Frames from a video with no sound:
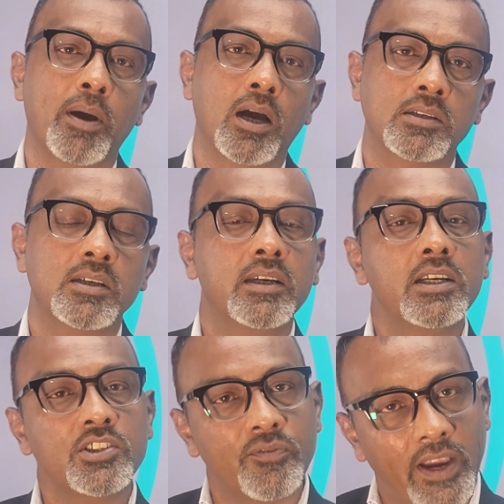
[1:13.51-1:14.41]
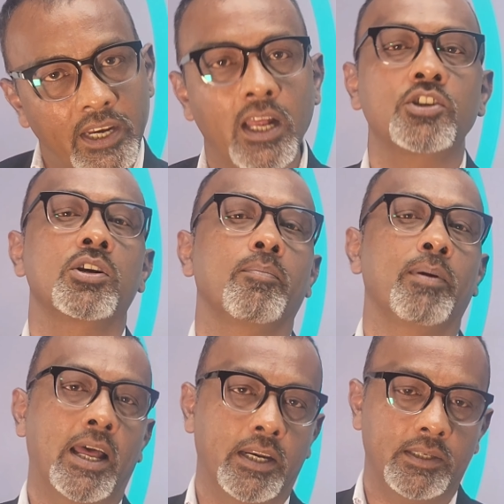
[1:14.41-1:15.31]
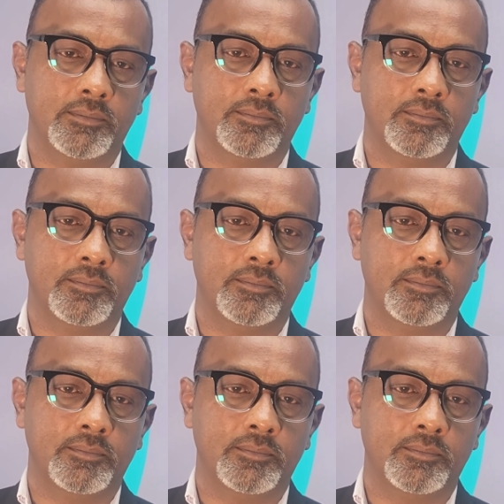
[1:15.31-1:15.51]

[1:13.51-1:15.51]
part is financial planning.